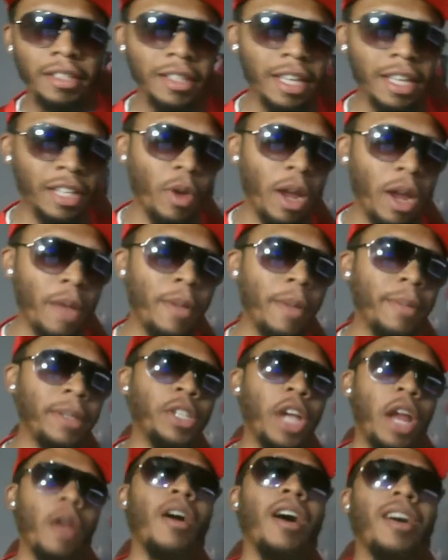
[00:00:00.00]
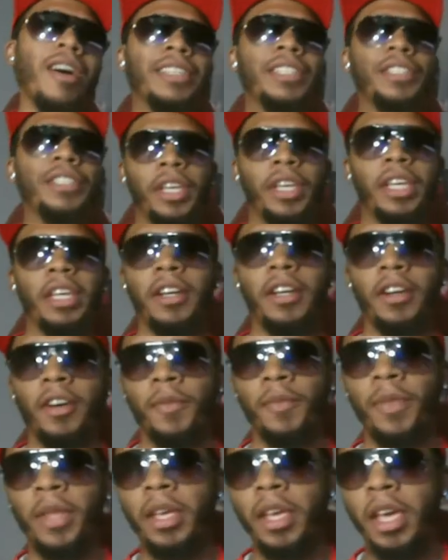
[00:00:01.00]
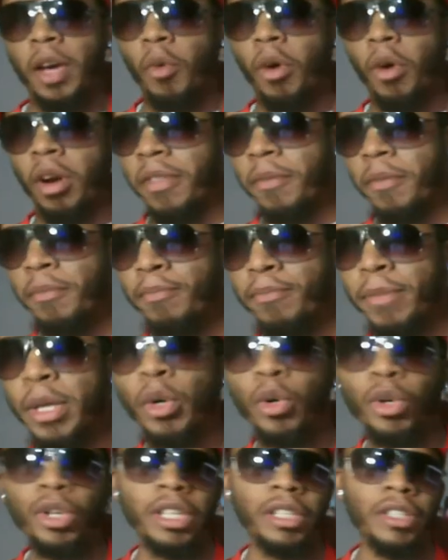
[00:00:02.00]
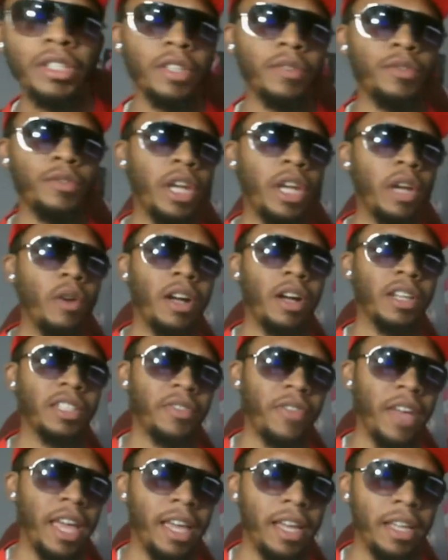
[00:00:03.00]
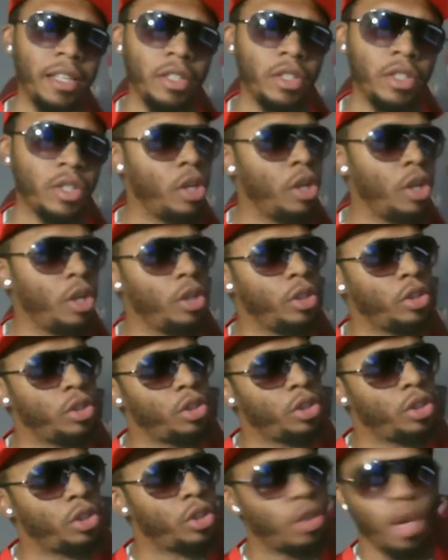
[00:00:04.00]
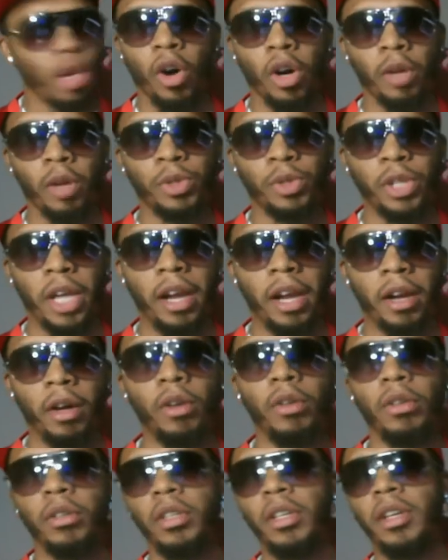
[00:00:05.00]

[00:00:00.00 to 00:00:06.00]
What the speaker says: That's right, baby. J-Rocc is here, and one of the millions of J-Rocc's fans, Storm Shadow,